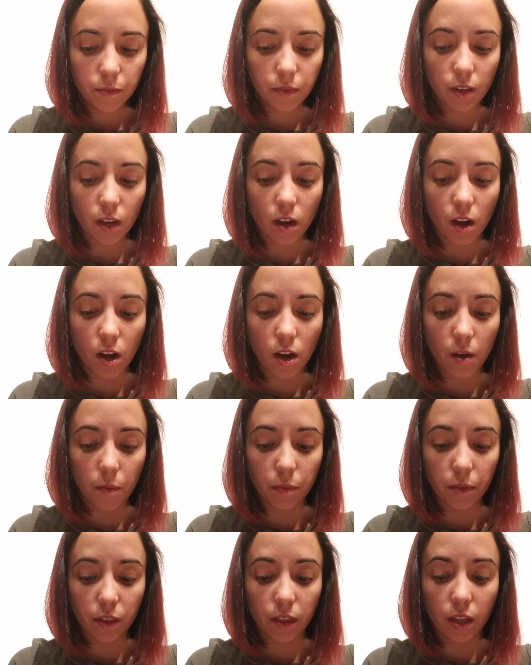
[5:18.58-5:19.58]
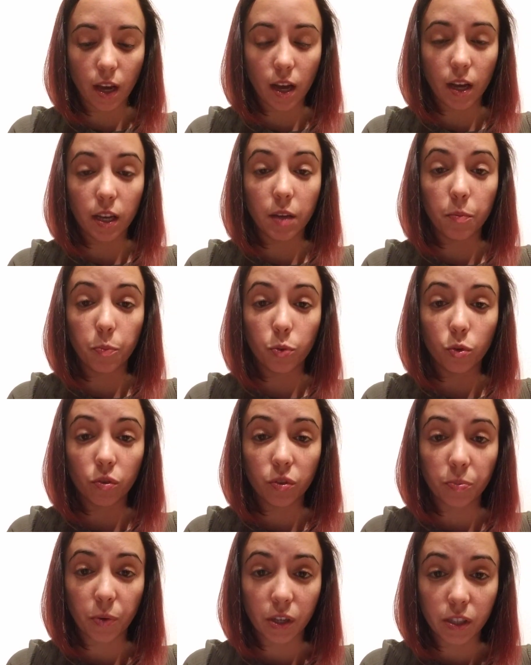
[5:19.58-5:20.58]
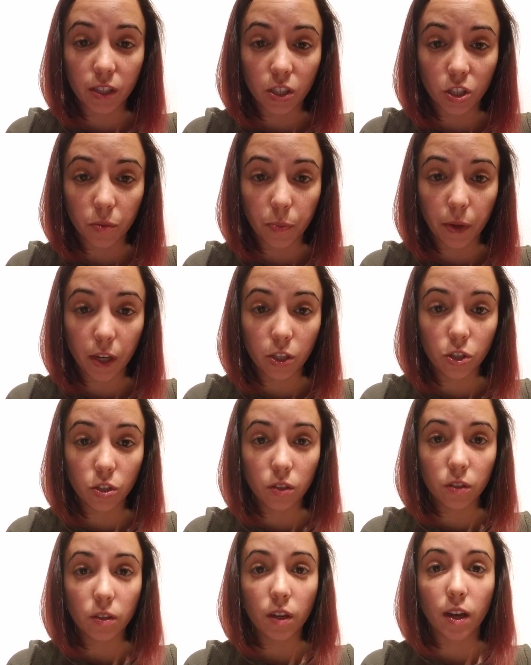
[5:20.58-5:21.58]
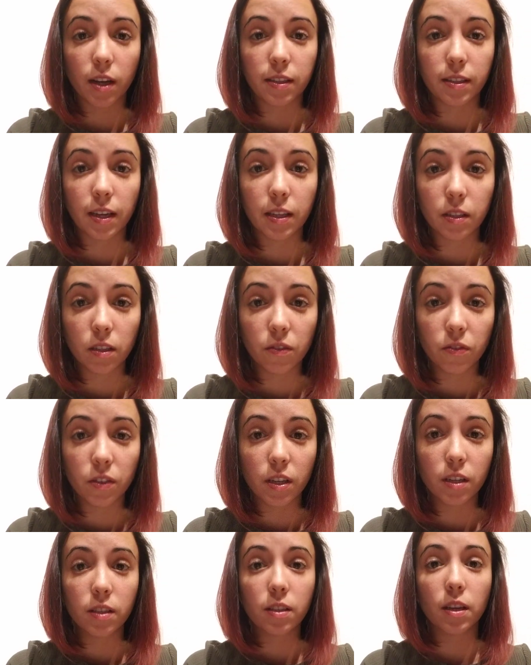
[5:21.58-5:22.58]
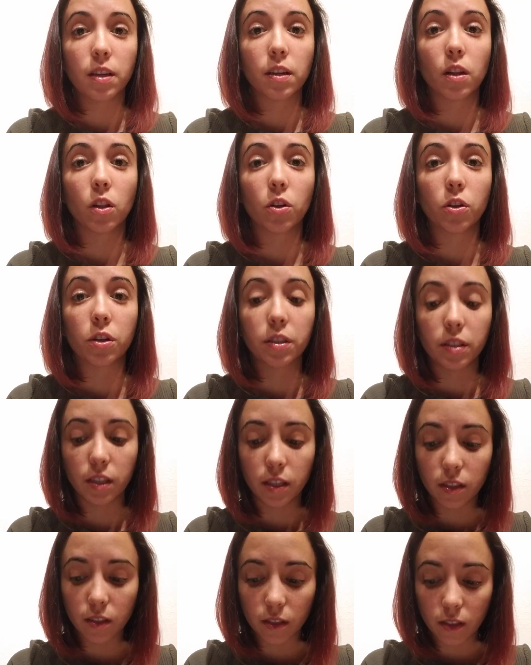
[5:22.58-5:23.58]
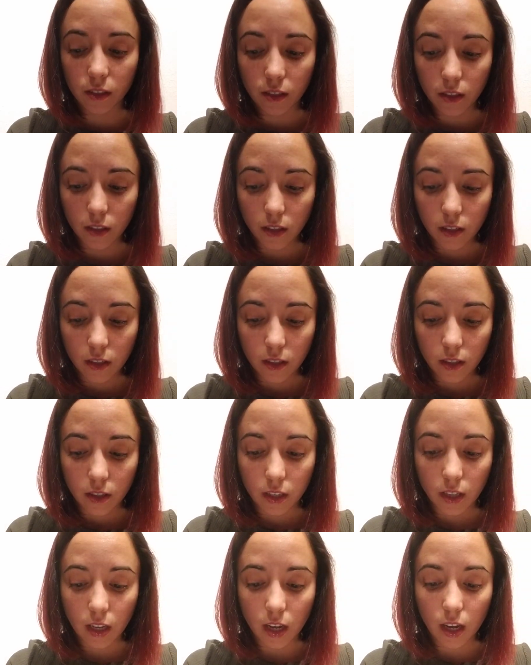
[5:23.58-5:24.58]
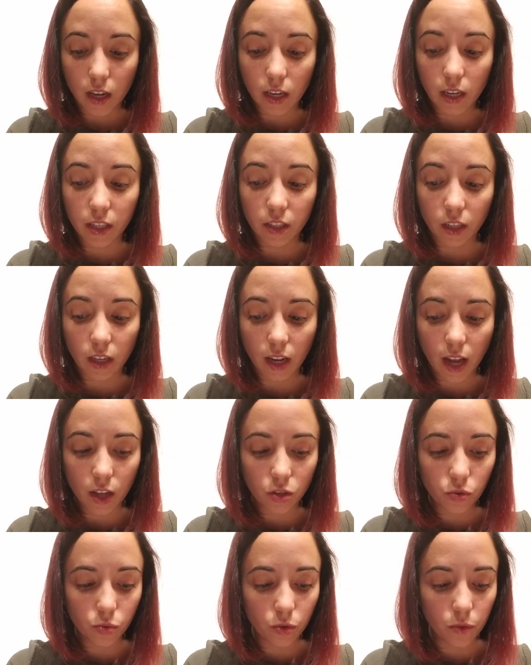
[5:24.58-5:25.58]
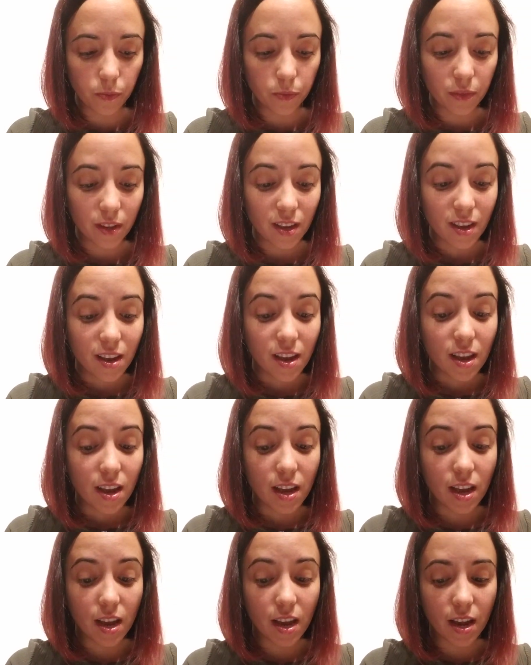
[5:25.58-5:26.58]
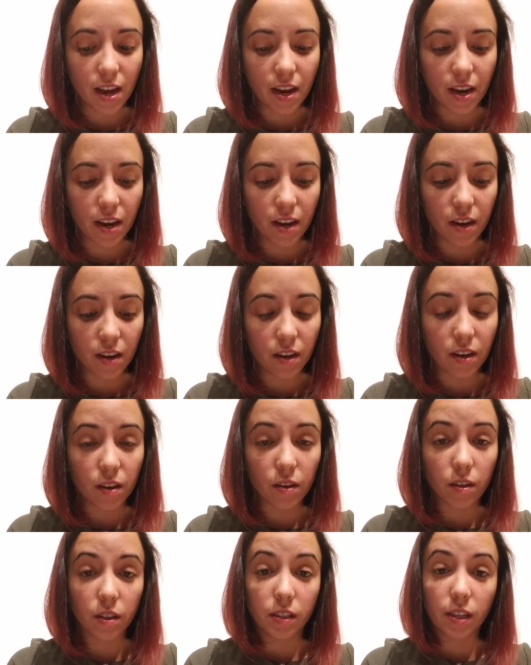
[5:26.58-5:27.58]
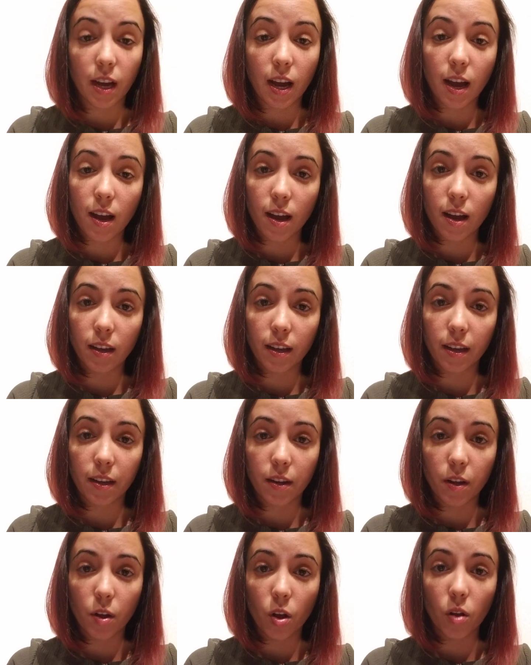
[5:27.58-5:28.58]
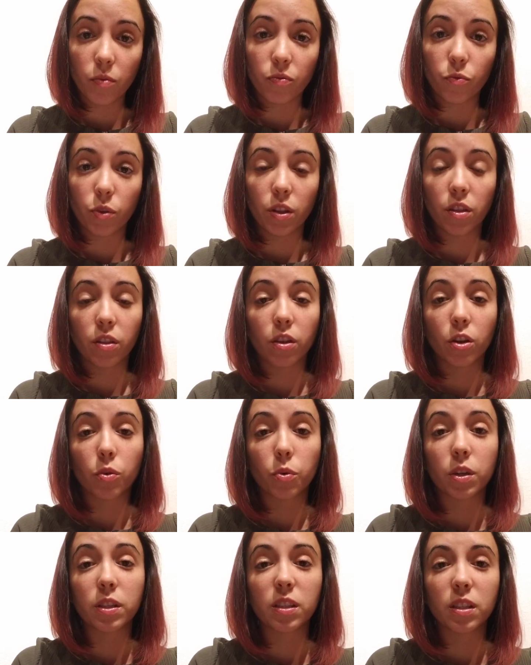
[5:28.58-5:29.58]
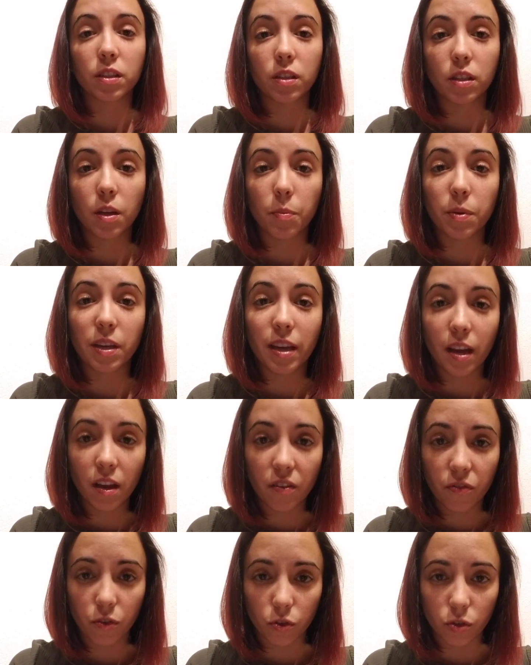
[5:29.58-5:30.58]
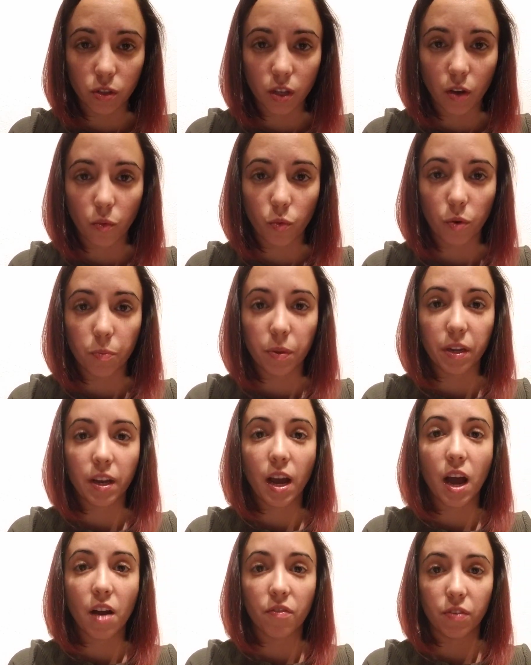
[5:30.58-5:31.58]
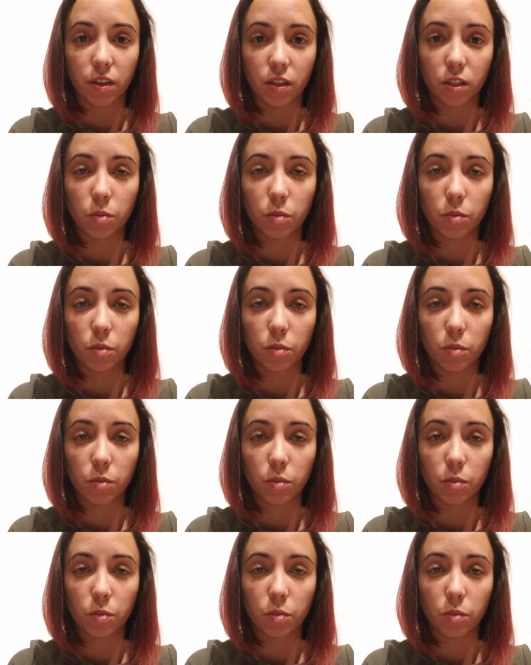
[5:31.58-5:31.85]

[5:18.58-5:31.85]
That improves participation, attentiveness, and alertness in the classroom, and that can help with decreasing the behaviors that we've been having.